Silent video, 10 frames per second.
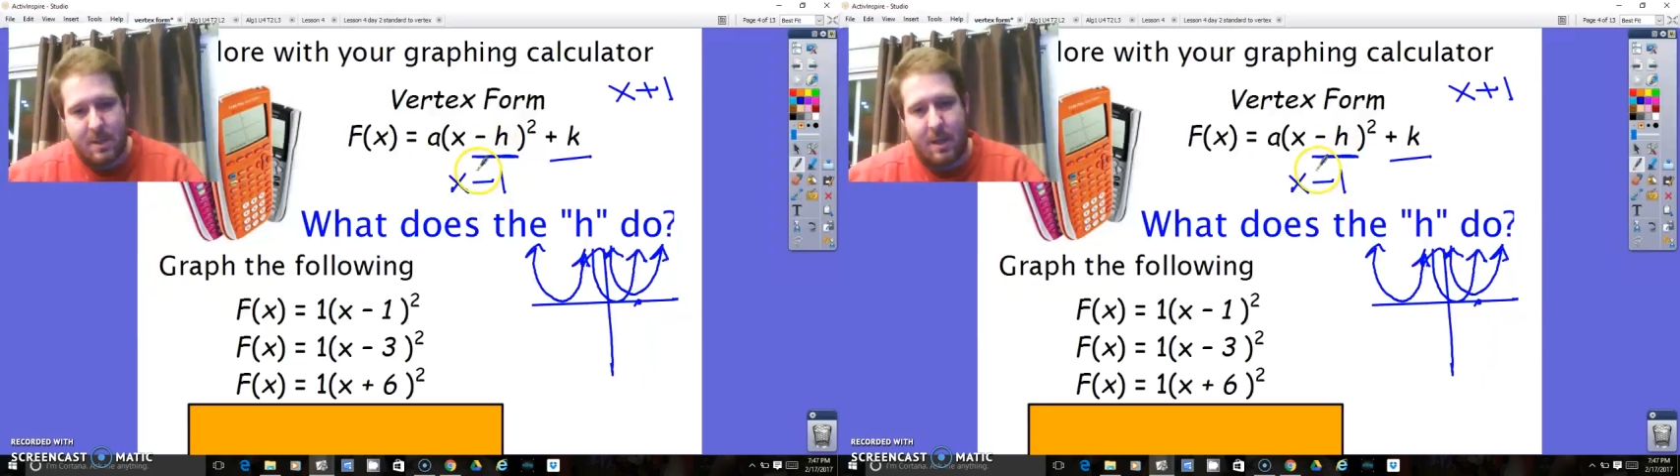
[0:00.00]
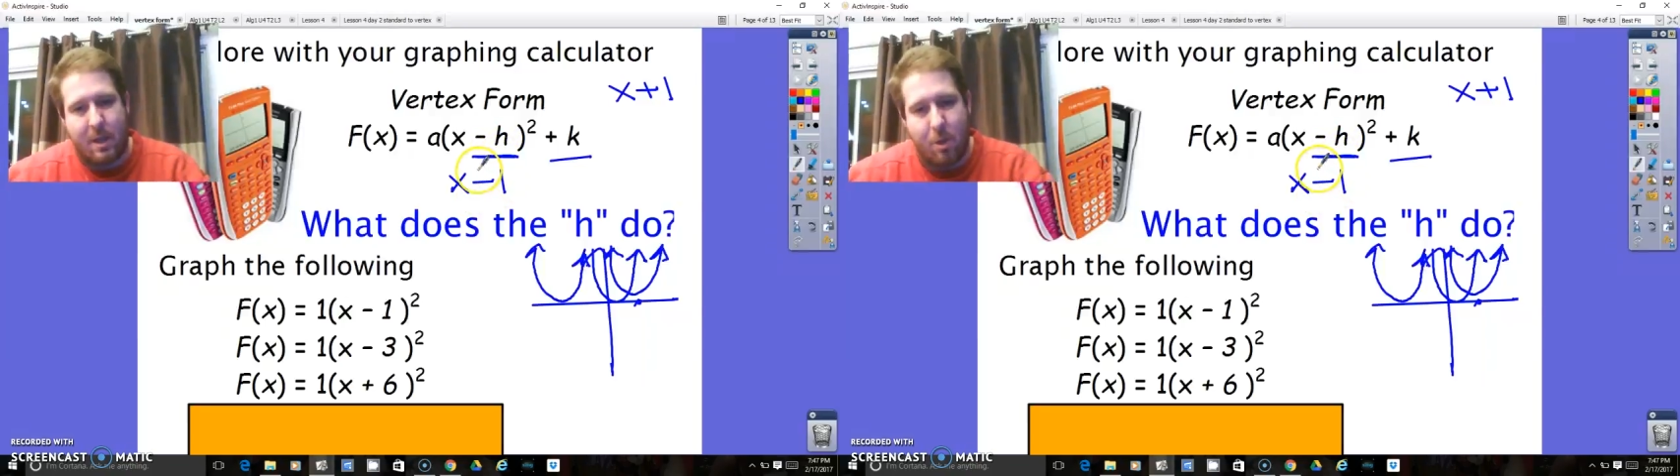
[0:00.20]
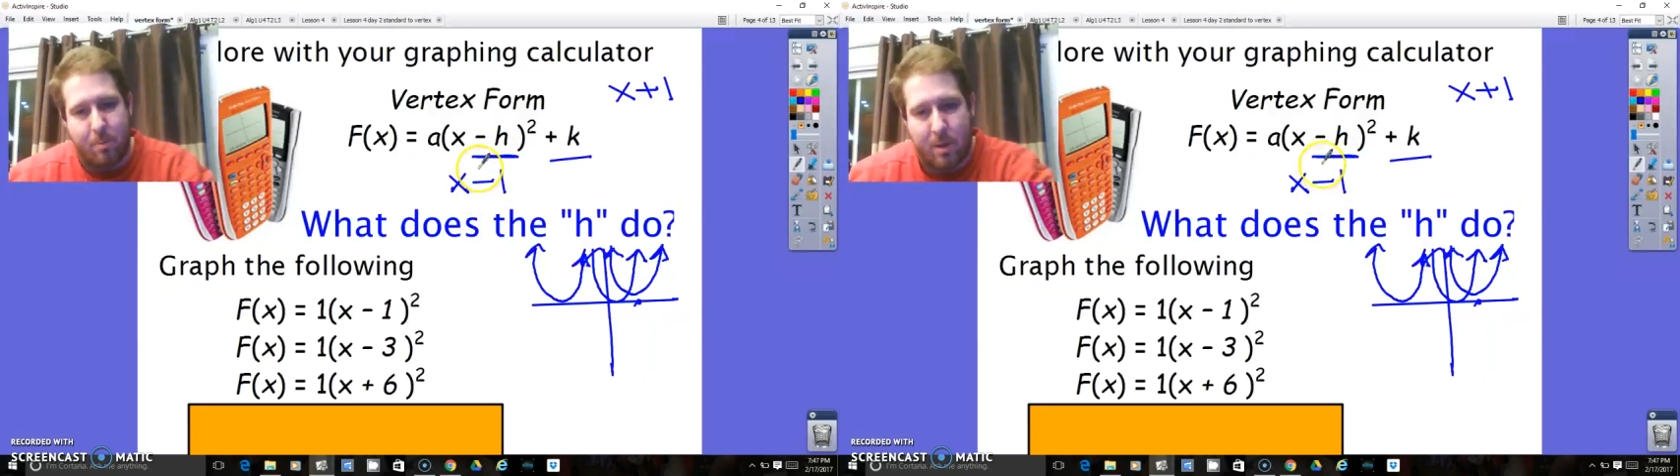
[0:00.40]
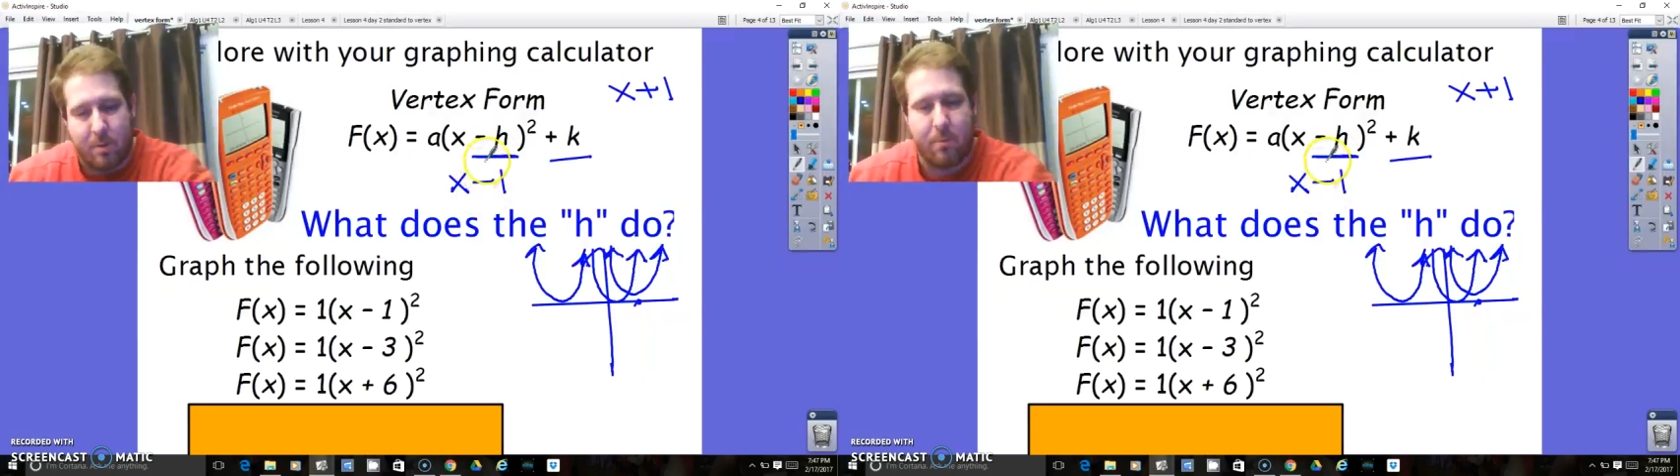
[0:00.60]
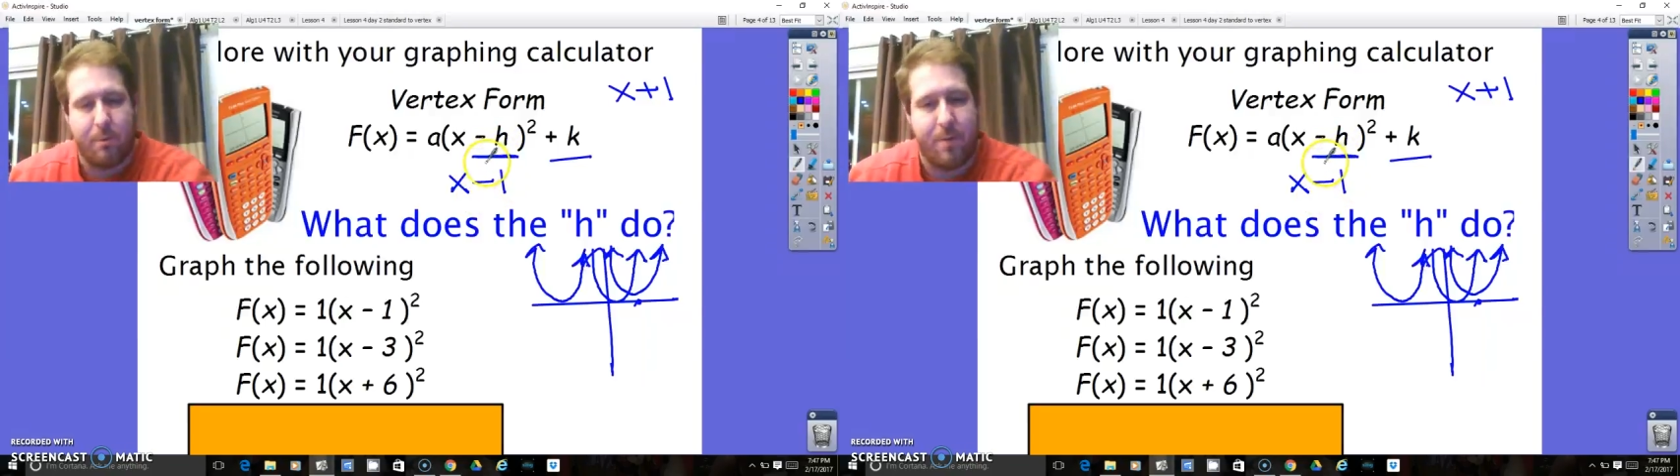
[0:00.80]
and
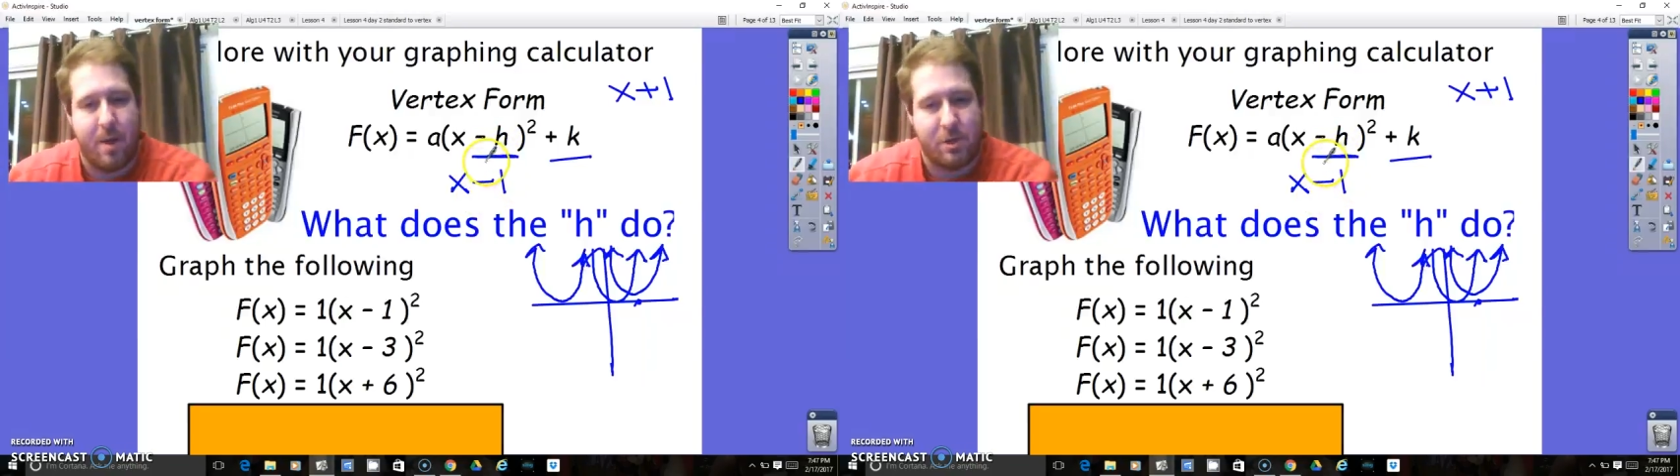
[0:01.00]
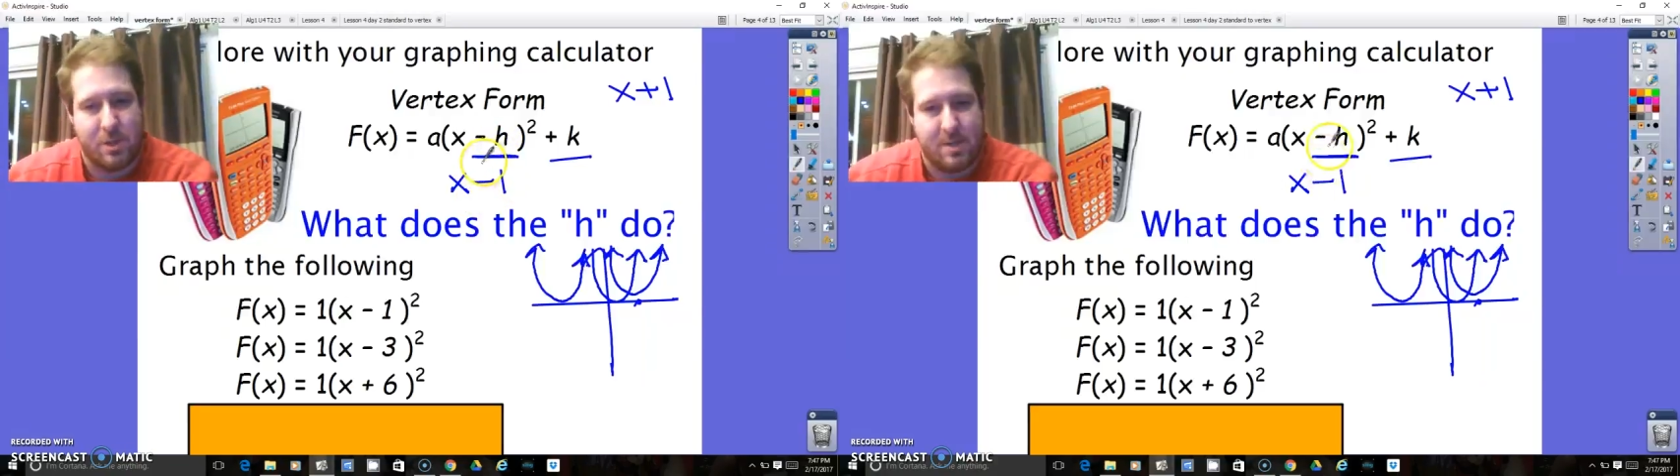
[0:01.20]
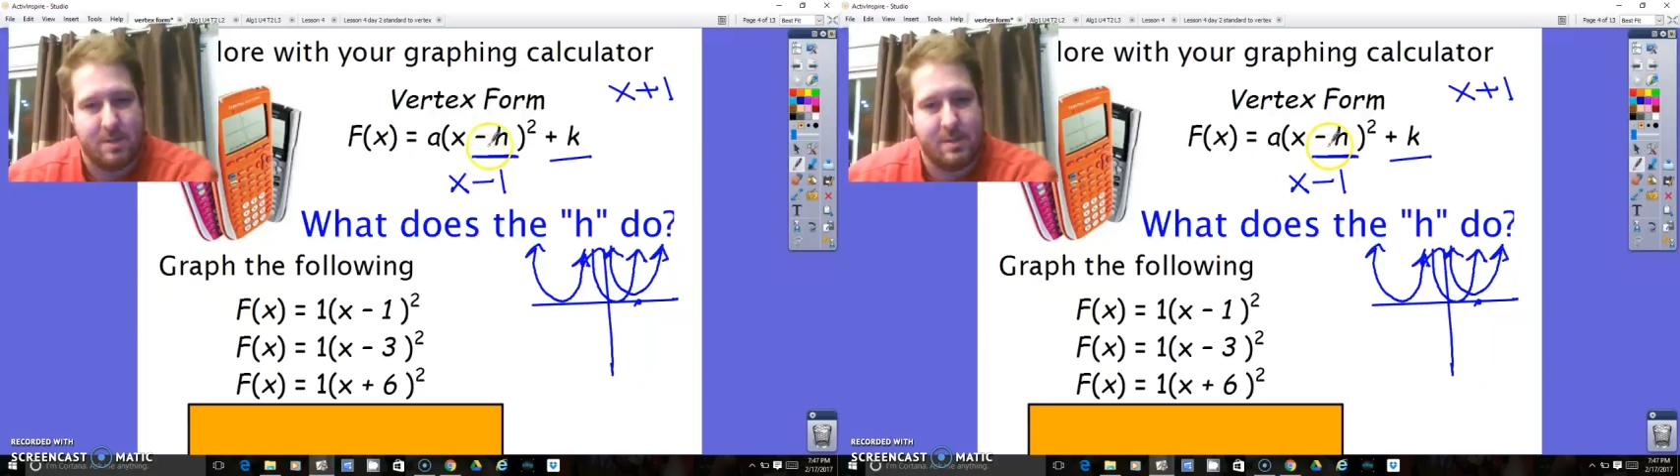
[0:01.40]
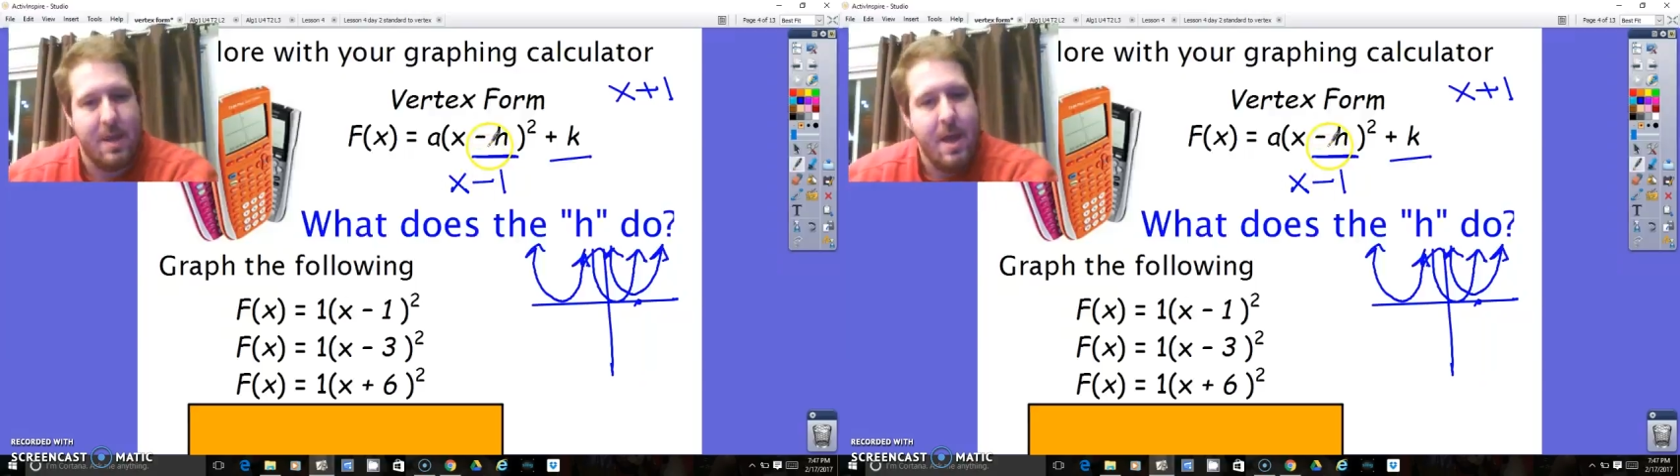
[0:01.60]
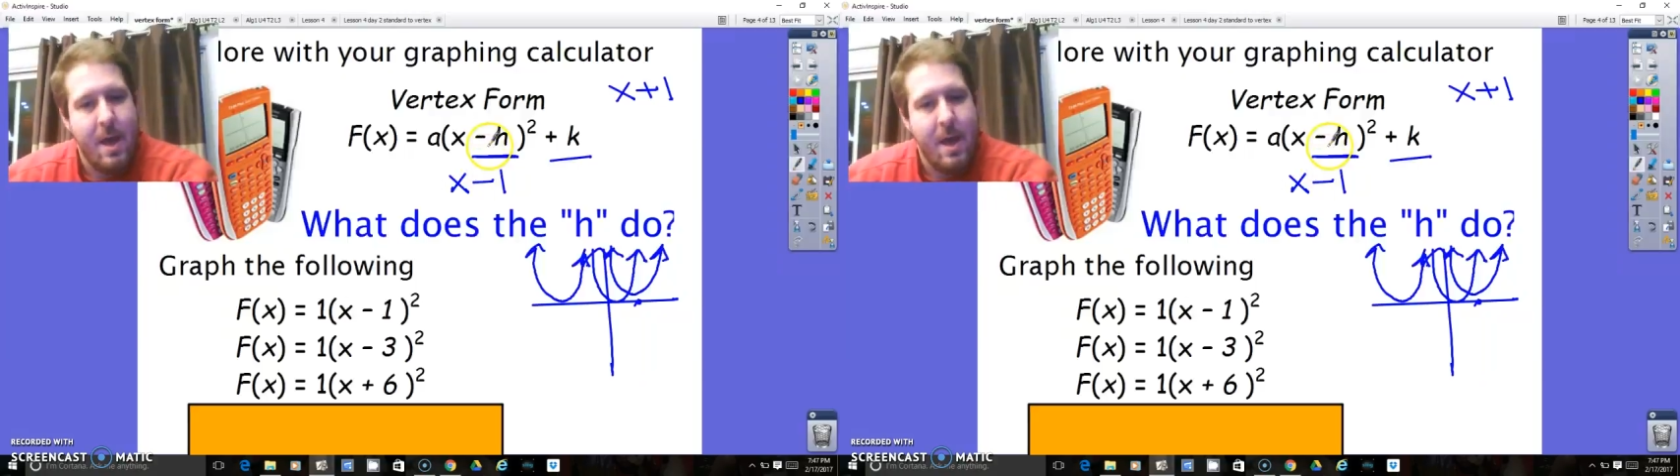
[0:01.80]
cubic root functions